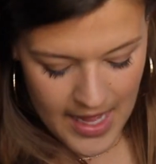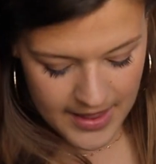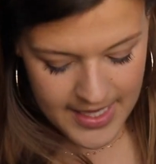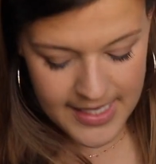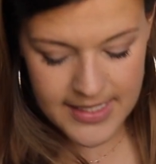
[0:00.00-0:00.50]

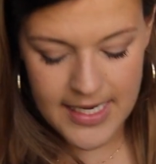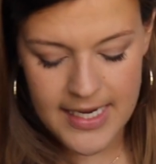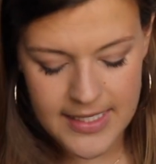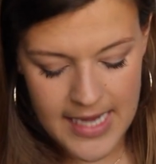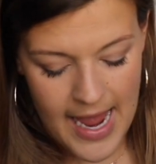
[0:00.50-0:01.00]
This
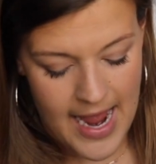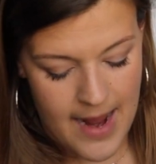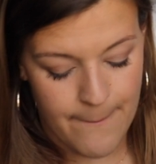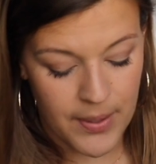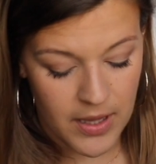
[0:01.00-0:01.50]
is
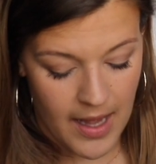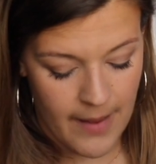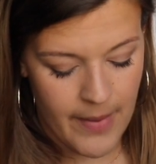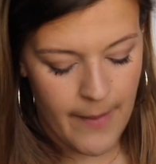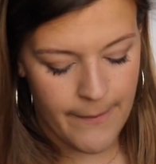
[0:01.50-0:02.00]
a
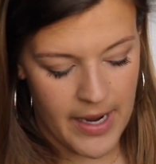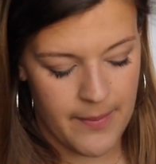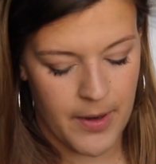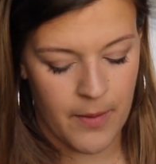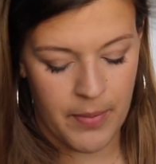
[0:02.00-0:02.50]
plum
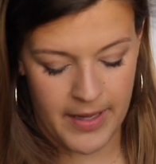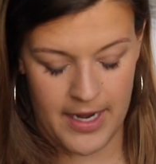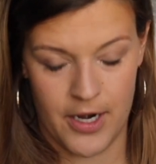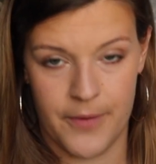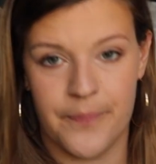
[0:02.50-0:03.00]
paper
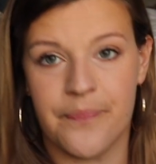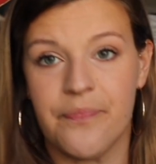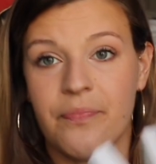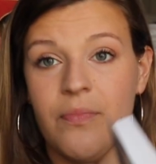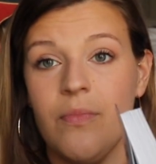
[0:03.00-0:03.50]
planner,
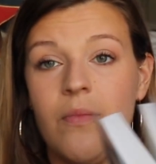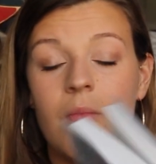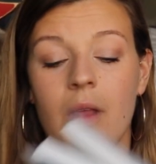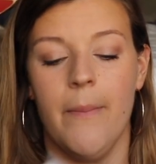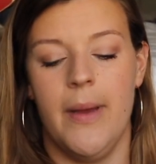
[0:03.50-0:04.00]

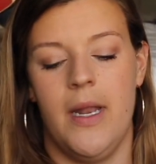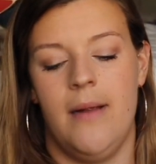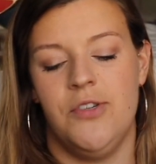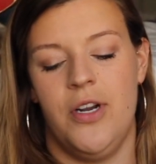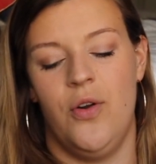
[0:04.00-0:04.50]
but
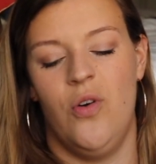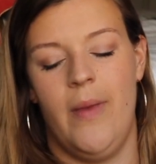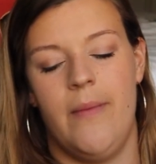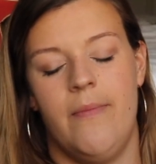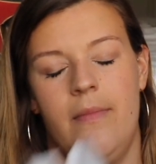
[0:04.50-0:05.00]
I'm trying to hold
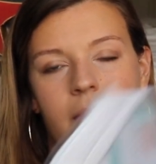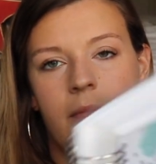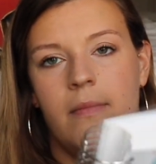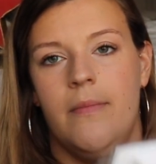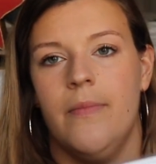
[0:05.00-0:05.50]
my
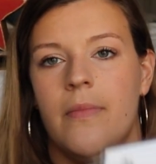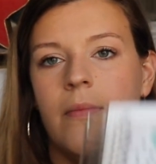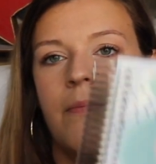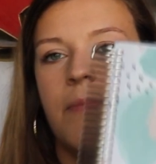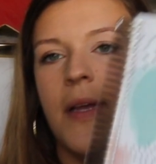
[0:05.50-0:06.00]

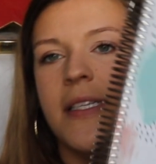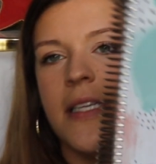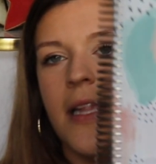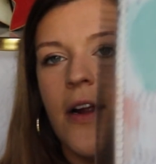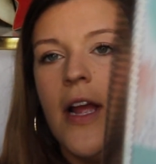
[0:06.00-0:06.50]
place
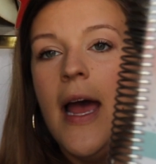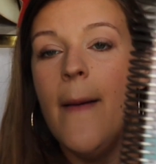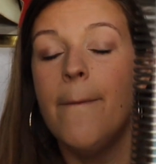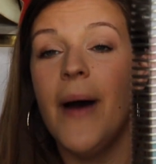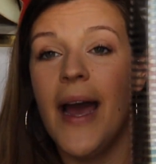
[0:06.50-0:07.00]
in there.
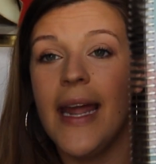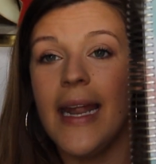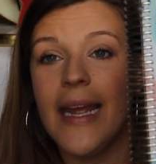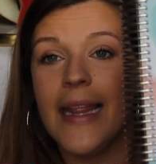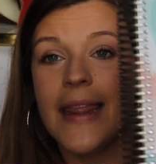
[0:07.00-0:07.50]
But
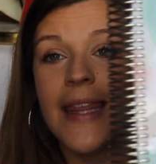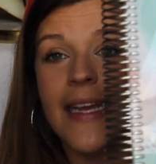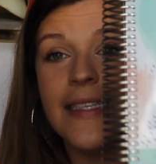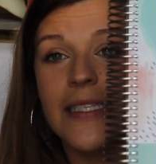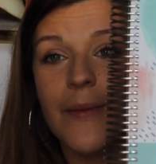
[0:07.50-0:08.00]

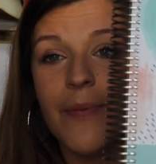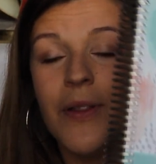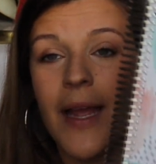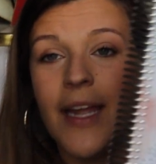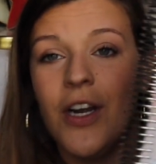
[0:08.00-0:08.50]
this
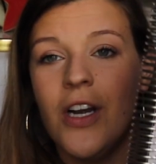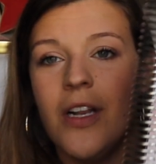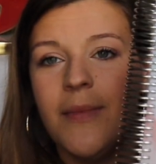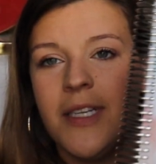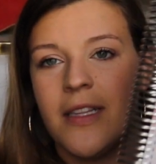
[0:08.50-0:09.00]
planner,
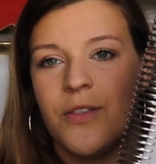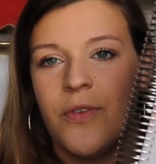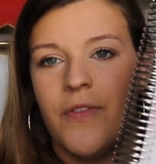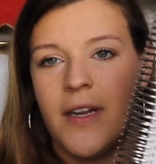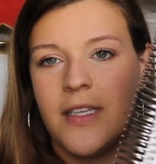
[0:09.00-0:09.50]
let me take this
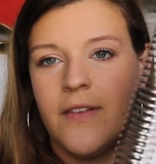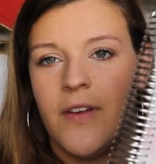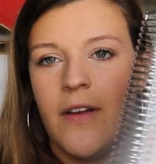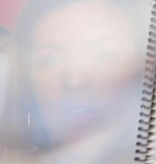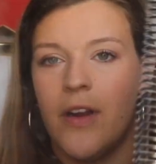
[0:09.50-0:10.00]
reflective
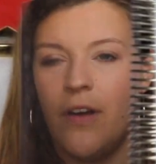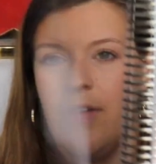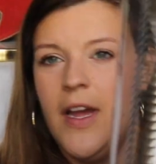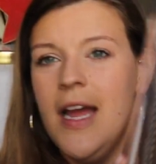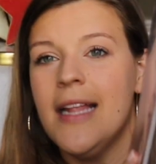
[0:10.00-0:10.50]
covering off.
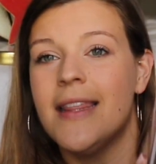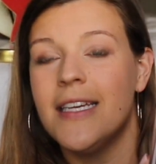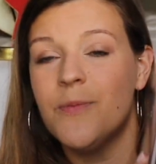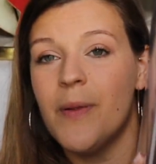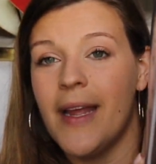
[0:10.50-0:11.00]

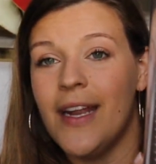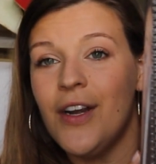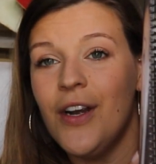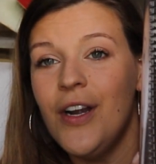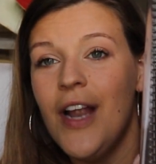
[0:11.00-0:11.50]
This
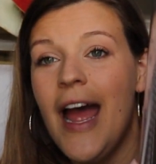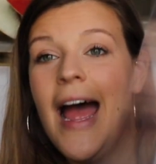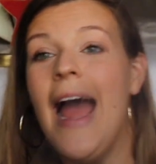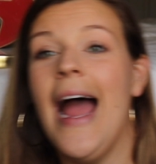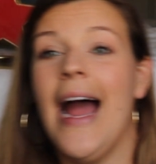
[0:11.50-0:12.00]
planner
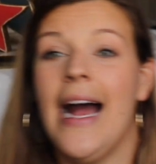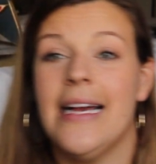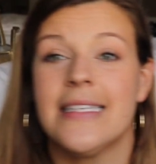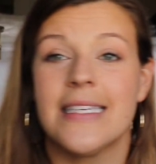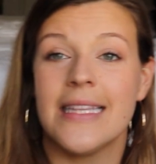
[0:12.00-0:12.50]

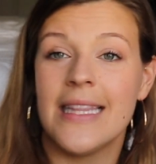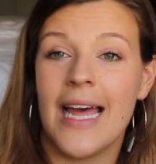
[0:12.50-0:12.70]
has